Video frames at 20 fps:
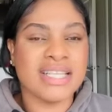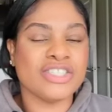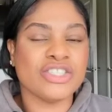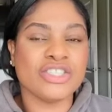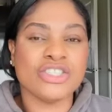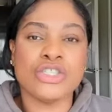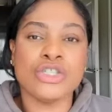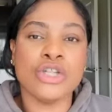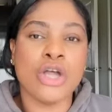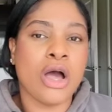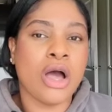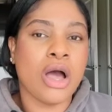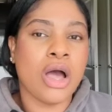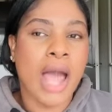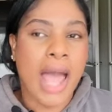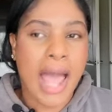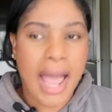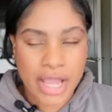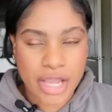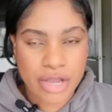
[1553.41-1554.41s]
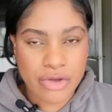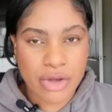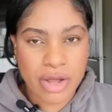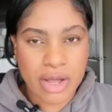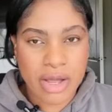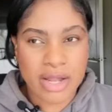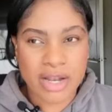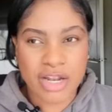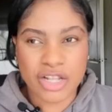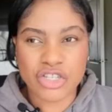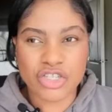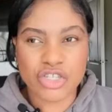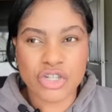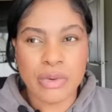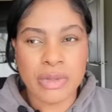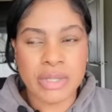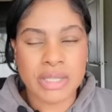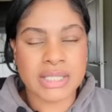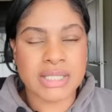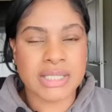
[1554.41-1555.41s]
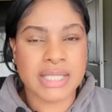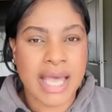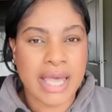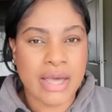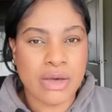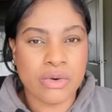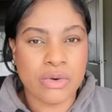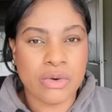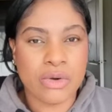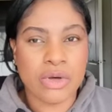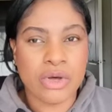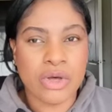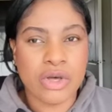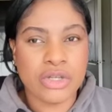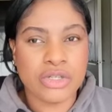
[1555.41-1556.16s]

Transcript: it's just not accurate, and I just don't want the scale